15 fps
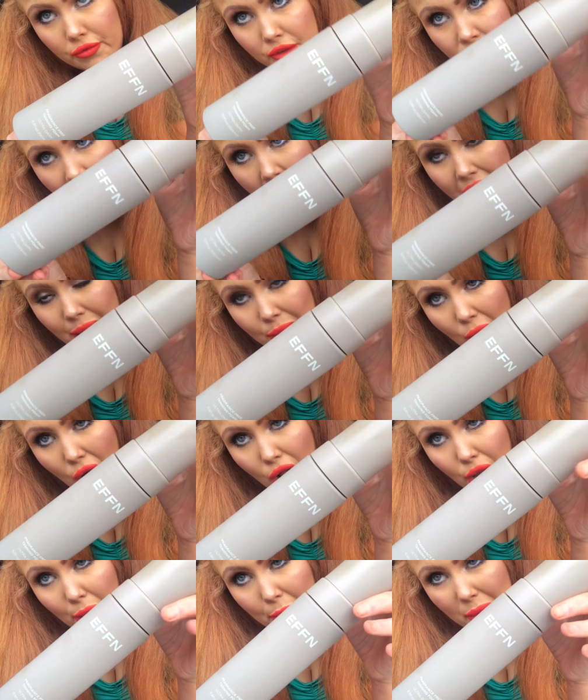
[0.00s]
the tanning
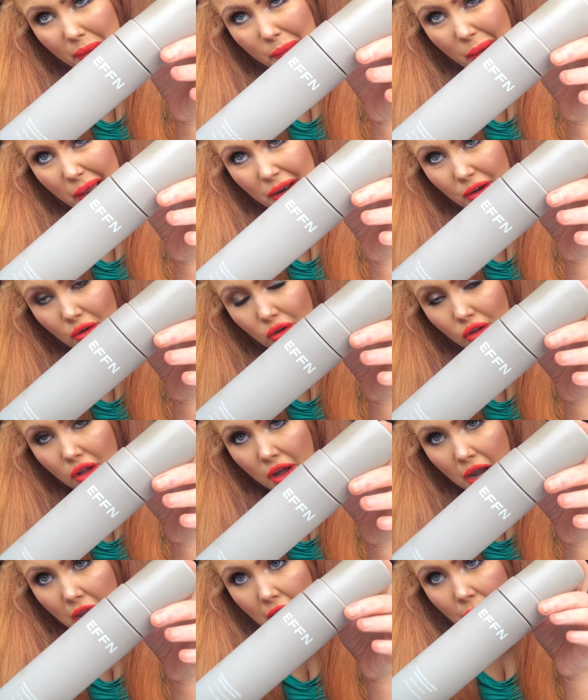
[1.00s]
bottle and my mitt and all.
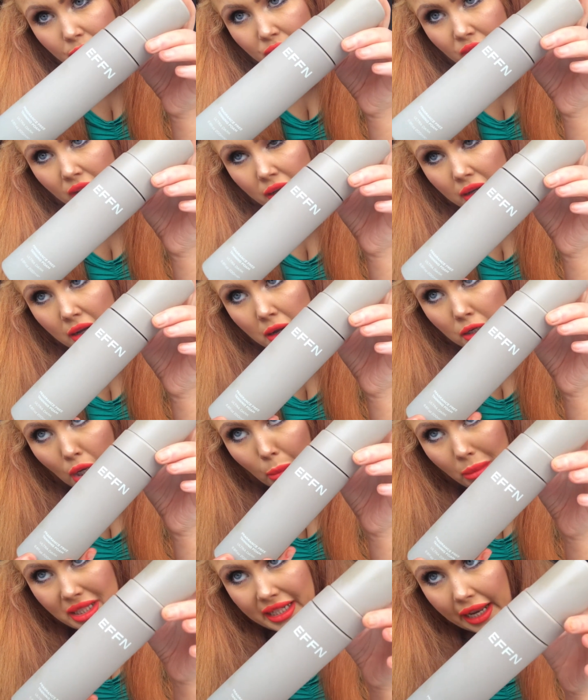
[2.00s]

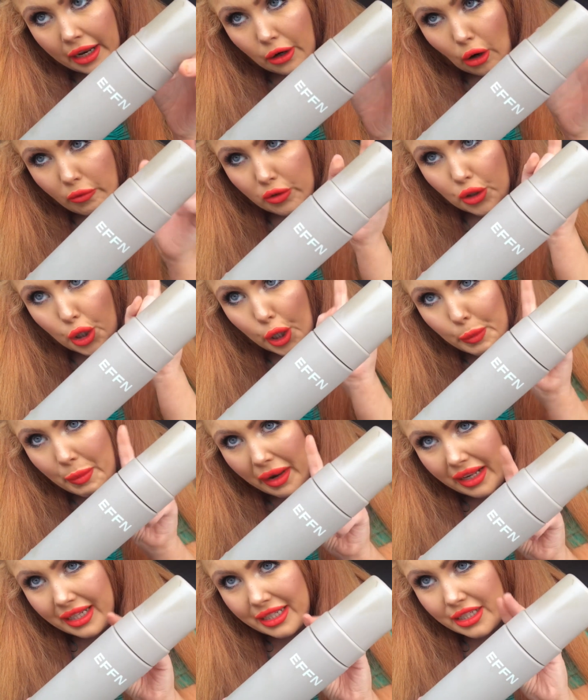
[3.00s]
Done my skincare for two
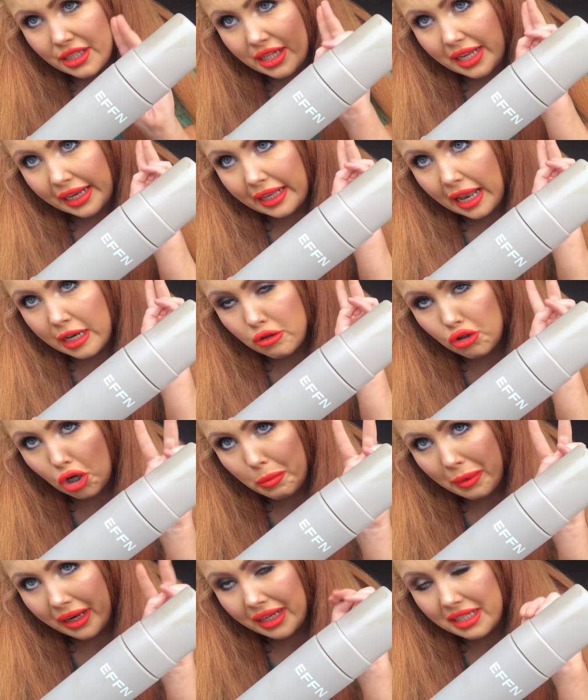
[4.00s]
minutes, like literally two
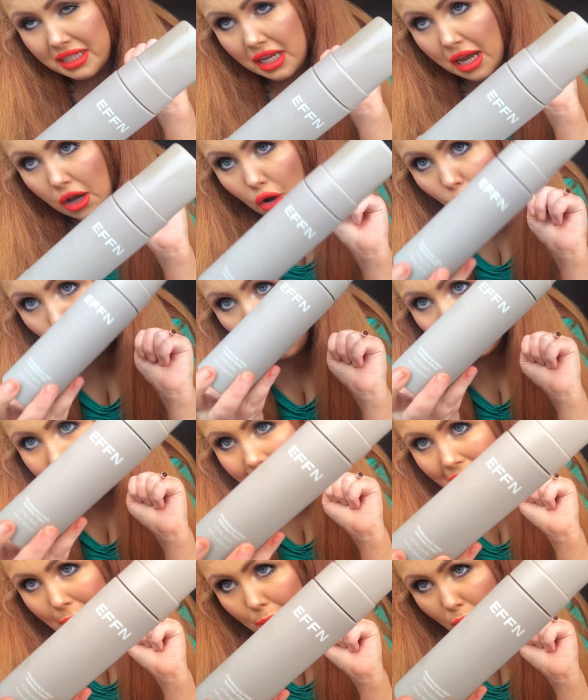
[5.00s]
minutes, caught
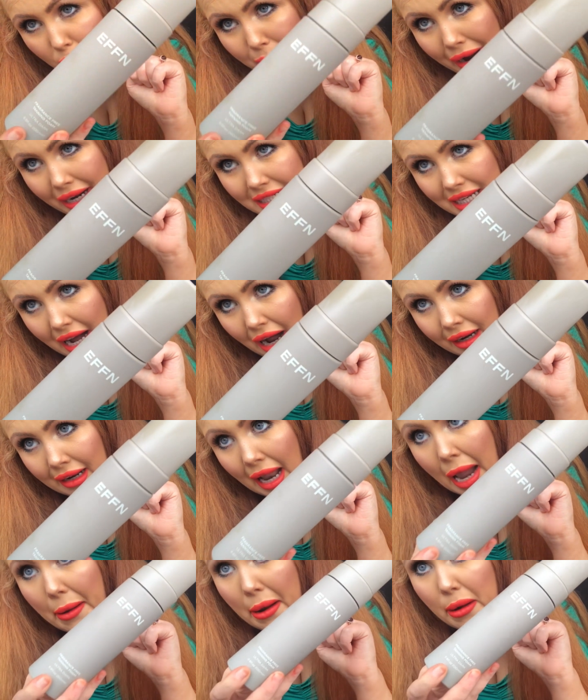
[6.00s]
him with my tan.
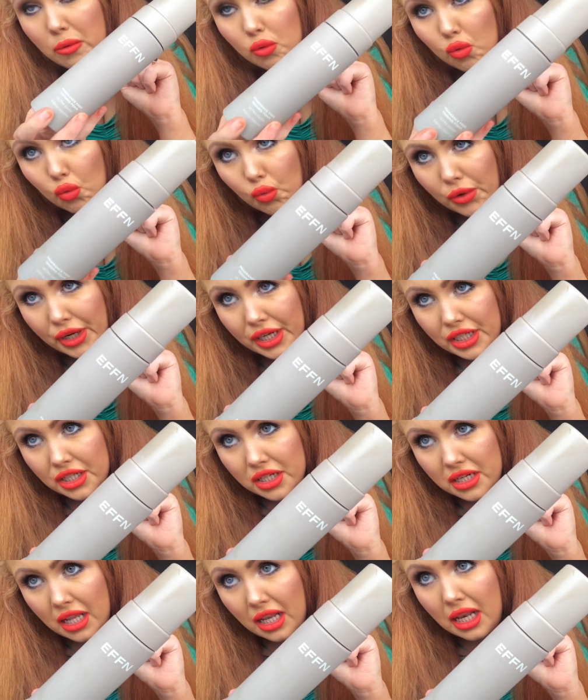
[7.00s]
I have
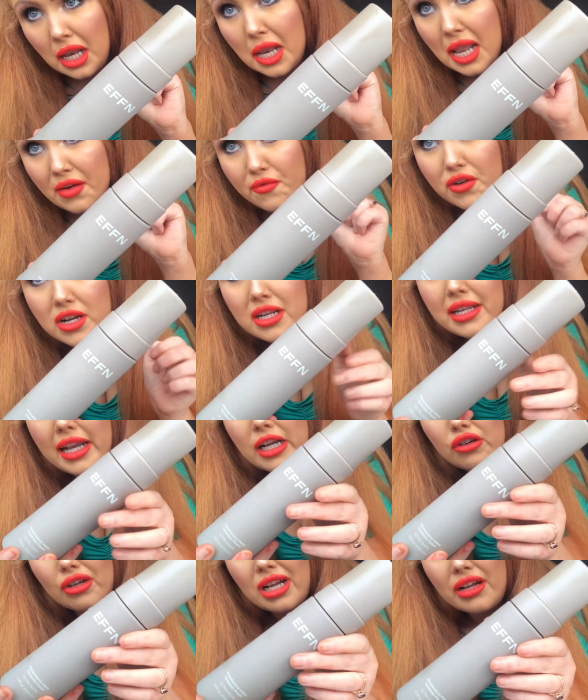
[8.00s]
raging, livid,
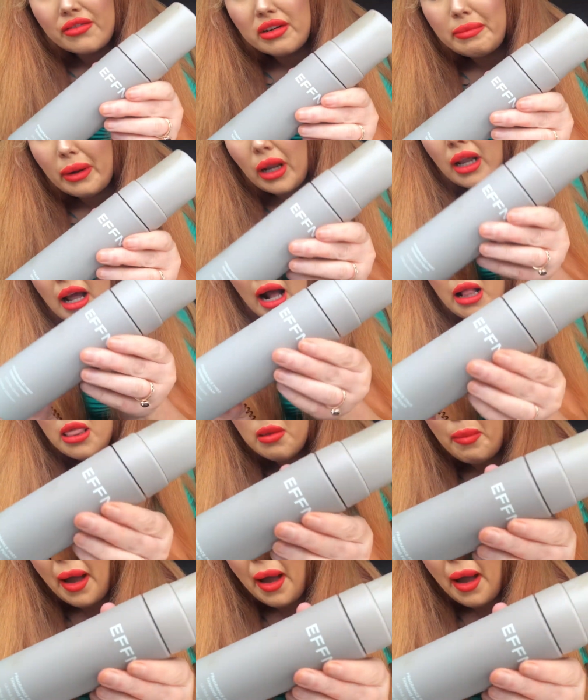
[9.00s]
literally livid, but the